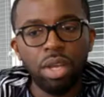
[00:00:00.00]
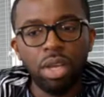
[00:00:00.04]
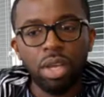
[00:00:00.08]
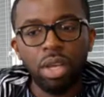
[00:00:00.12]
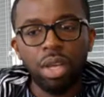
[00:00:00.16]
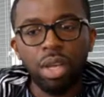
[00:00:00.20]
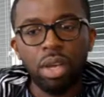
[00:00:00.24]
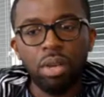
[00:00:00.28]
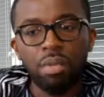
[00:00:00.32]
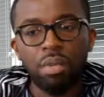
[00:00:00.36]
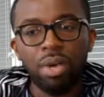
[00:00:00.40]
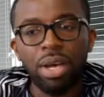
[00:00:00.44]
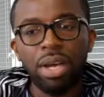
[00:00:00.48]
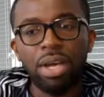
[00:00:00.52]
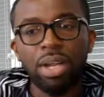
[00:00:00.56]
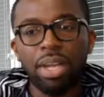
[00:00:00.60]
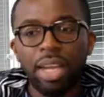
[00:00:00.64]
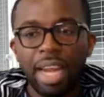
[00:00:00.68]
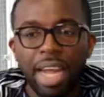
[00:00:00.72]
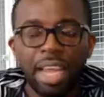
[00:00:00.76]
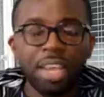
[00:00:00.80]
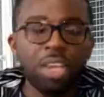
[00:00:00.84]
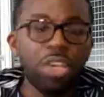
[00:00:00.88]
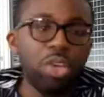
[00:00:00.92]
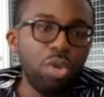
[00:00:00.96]
But
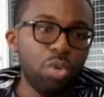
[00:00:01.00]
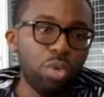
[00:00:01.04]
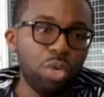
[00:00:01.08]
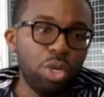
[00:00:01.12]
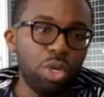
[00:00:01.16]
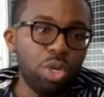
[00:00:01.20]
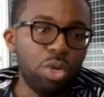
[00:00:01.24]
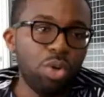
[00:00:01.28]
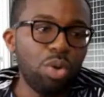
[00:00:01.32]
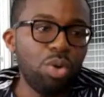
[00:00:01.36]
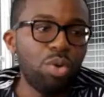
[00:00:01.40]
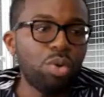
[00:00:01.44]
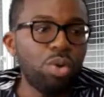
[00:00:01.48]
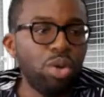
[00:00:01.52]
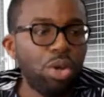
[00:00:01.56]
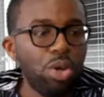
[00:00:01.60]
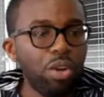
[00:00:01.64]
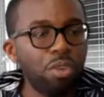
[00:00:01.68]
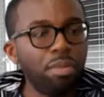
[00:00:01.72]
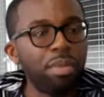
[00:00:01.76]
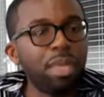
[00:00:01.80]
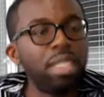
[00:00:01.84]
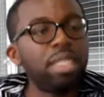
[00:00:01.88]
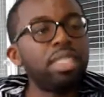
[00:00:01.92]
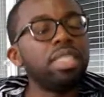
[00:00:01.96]
like you would know,
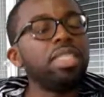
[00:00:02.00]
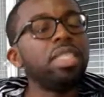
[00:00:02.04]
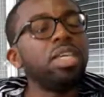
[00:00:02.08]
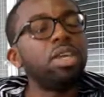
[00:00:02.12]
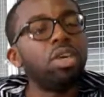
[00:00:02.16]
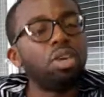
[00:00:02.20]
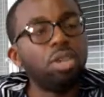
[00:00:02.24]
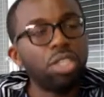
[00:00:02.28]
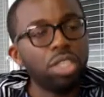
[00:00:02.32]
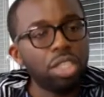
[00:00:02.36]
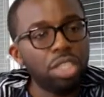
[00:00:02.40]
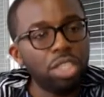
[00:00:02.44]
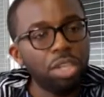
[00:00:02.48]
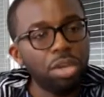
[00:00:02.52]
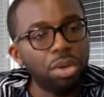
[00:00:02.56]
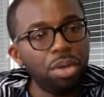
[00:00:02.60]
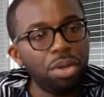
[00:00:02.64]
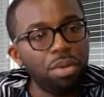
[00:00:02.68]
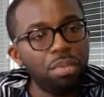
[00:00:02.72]
government is a continuum.